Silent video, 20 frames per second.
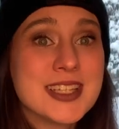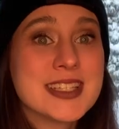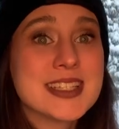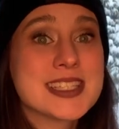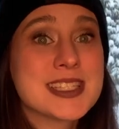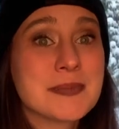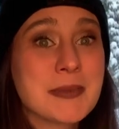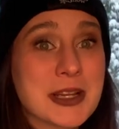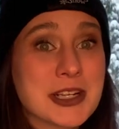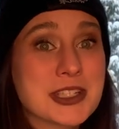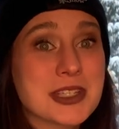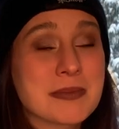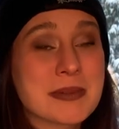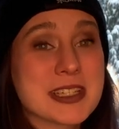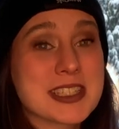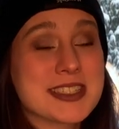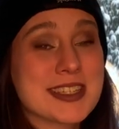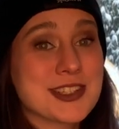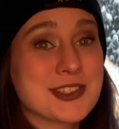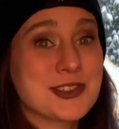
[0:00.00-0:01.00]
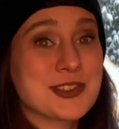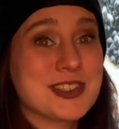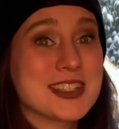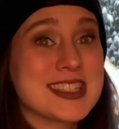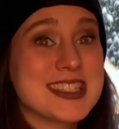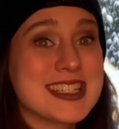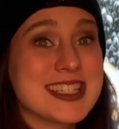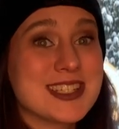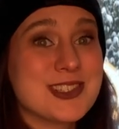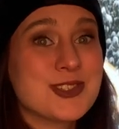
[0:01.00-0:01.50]
especially because as you can
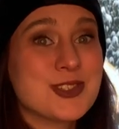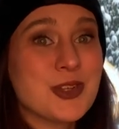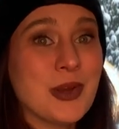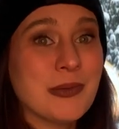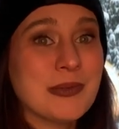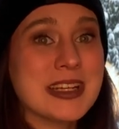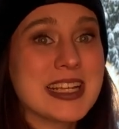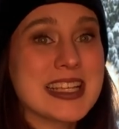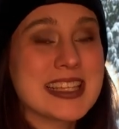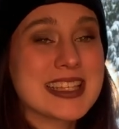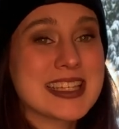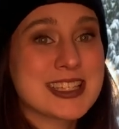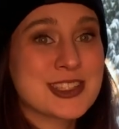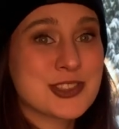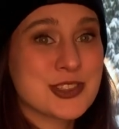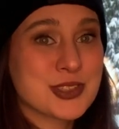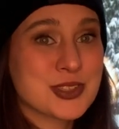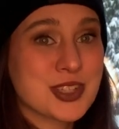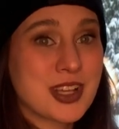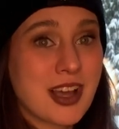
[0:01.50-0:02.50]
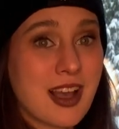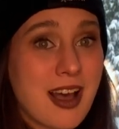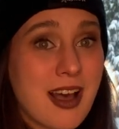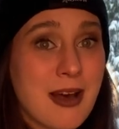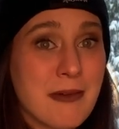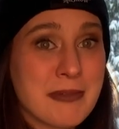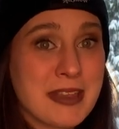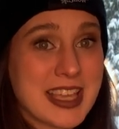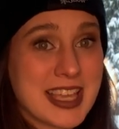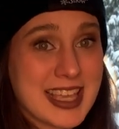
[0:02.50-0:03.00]
see, so many things just
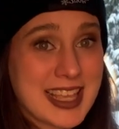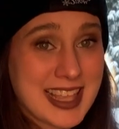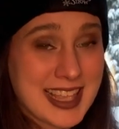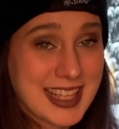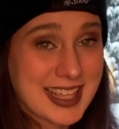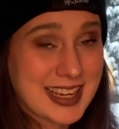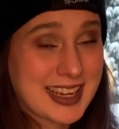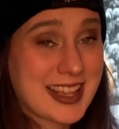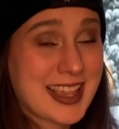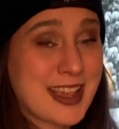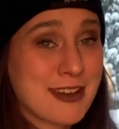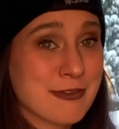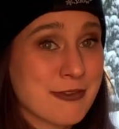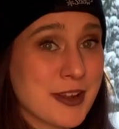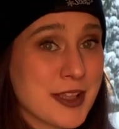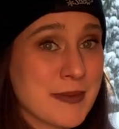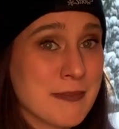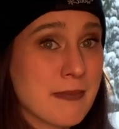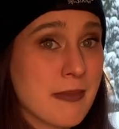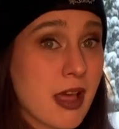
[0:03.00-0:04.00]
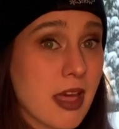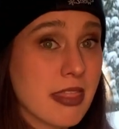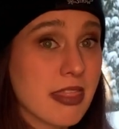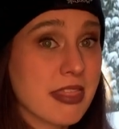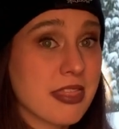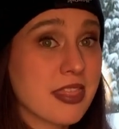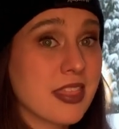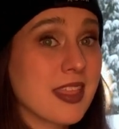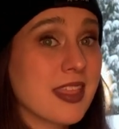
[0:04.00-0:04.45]
come in every month